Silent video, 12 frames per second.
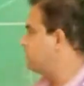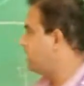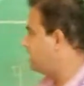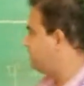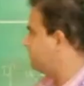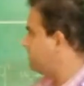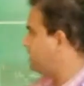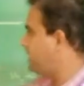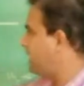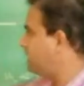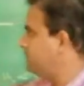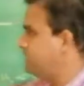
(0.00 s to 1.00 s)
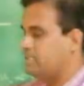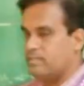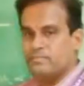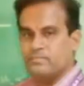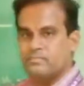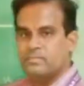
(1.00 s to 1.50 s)
have air
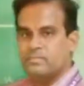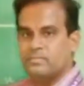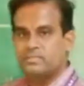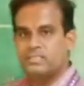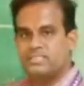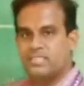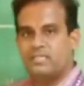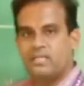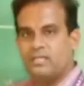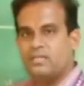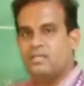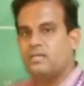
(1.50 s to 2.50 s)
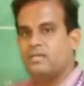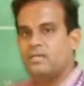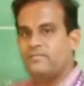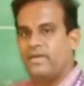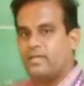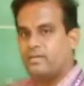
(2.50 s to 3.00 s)
medium, the general
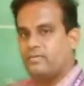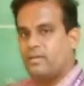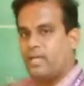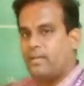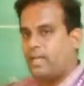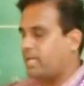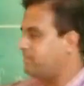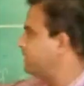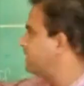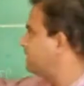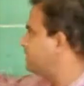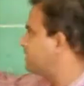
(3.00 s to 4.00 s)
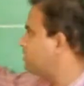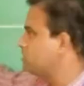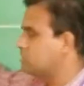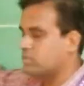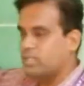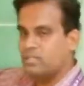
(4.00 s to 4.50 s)
air medium,
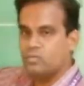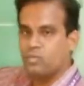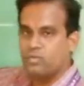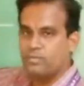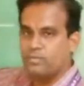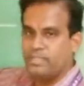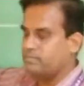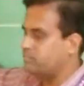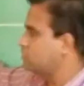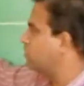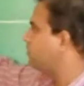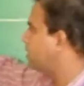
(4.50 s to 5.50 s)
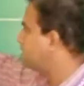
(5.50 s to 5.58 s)
and also a core medium. So